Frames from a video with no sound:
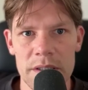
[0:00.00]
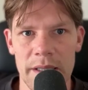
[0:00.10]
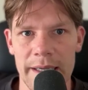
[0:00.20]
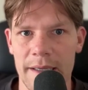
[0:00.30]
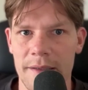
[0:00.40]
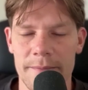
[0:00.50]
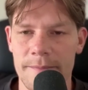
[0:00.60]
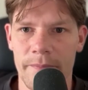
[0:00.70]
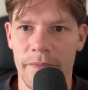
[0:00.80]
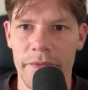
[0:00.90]
Like
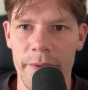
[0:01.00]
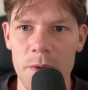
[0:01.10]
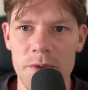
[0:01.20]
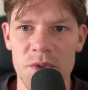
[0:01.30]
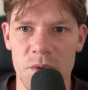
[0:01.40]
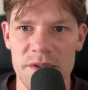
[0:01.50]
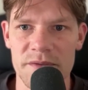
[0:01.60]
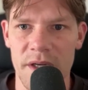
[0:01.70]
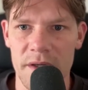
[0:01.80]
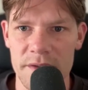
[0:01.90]
those sorts
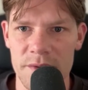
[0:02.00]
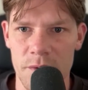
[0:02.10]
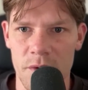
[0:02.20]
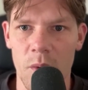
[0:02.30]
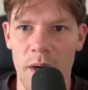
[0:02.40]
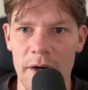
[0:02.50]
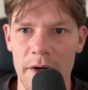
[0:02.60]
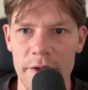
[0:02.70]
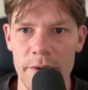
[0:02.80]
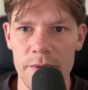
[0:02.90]
of dunks
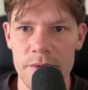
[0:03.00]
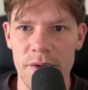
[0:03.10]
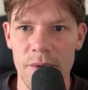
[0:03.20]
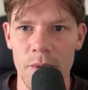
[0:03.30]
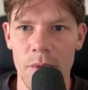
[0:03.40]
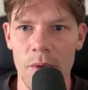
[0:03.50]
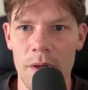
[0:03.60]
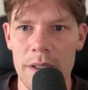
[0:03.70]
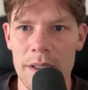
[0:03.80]
require you to